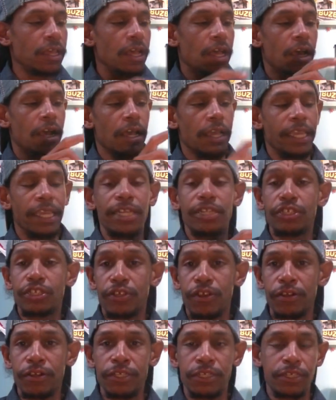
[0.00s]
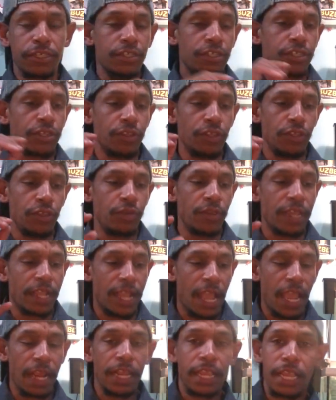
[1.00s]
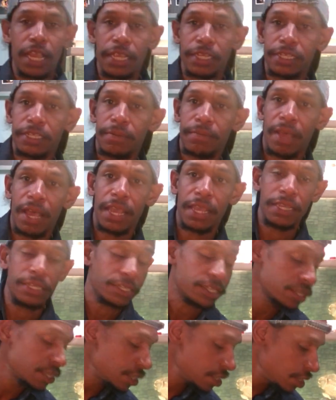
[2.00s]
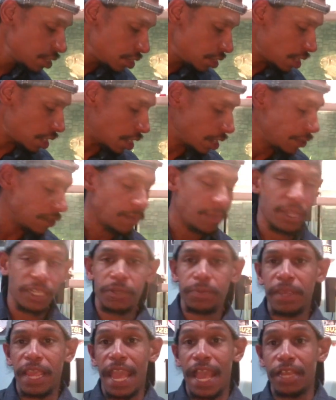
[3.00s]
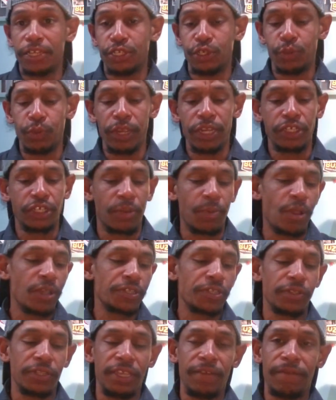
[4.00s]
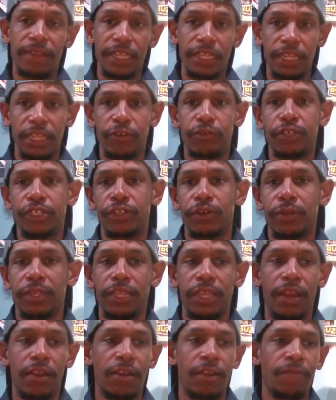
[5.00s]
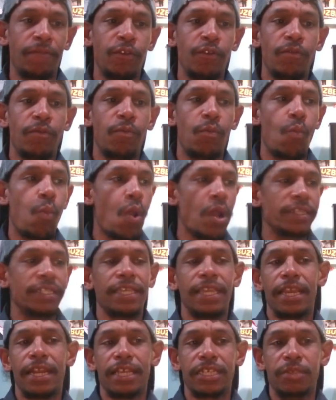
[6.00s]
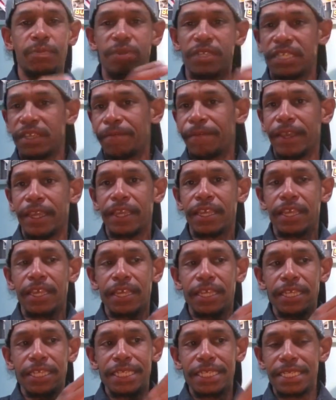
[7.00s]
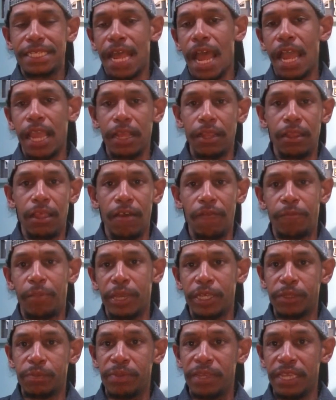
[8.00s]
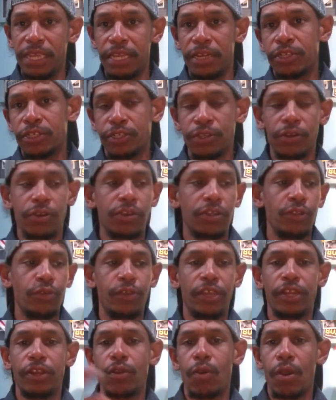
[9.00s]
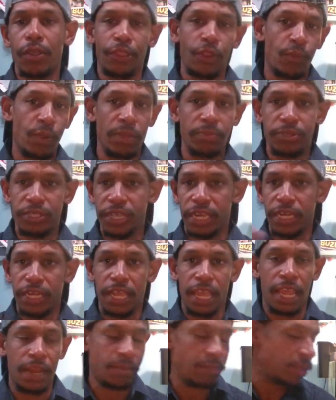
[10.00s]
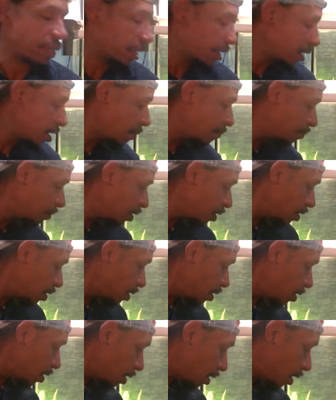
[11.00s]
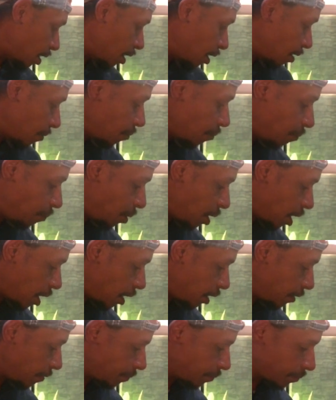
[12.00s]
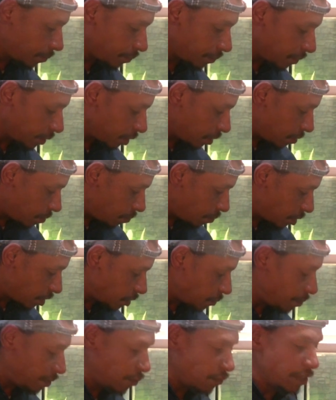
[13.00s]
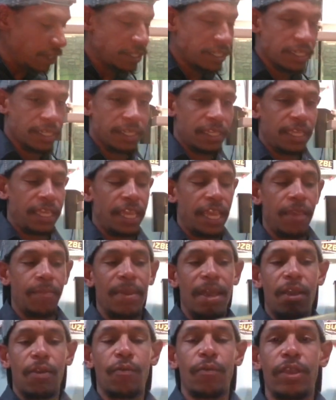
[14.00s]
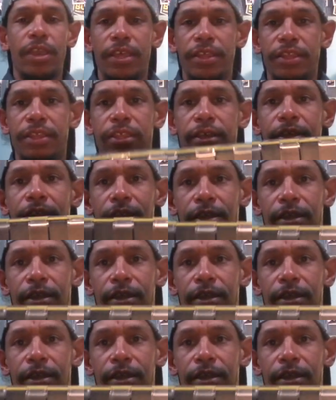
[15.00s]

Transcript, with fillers: uh, inserts so that you can kind of customize uh, the Buzbe as you wish. I'm also leaving the literature in there if you want to get a specific style of Buzbe insert. You can go on their website and pick it up. Uh, but Buzbe recently came out with